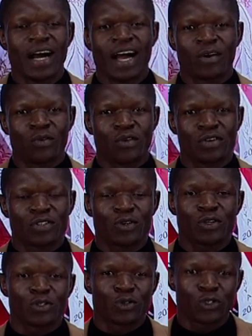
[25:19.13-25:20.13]
across
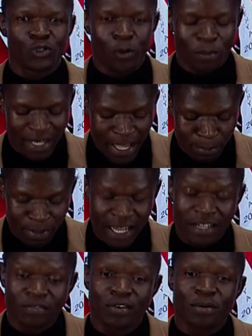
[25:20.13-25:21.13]
all social media
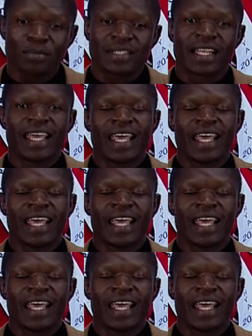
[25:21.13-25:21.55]
platforms?